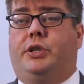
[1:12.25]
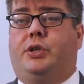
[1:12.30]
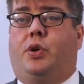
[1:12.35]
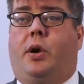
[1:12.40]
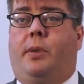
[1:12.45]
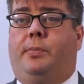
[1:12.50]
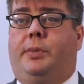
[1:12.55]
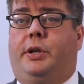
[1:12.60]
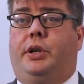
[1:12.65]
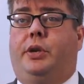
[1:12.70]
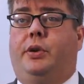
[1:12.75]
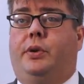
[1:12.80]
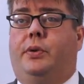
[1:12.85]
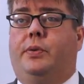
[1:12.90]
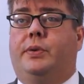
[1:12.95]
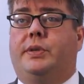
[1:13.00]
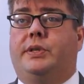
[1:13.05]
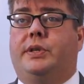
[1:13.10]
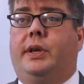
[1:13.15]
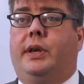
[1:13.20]
arm to
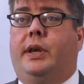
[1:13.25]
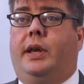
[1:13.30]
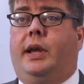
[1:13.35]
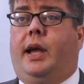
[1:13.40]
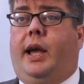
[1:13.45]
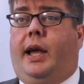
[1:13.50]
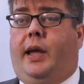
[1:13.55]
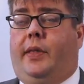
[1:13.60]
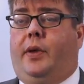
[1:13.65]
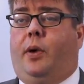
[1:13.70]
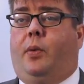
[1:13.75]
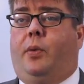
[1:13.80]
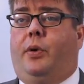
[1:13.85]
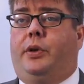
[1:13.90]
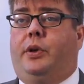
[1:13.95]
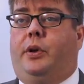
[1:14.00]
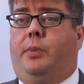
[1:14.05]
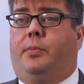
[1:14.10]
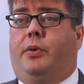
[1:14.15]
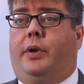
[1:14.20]
use, and they'll
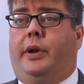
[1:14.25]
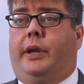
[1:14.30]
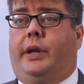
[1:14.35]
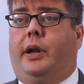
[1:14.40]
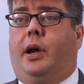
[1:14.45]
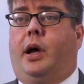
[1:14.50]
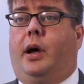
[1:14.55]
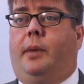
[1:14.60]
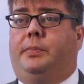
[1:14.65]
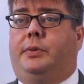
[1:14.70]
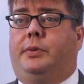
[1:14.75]
want you to bring it up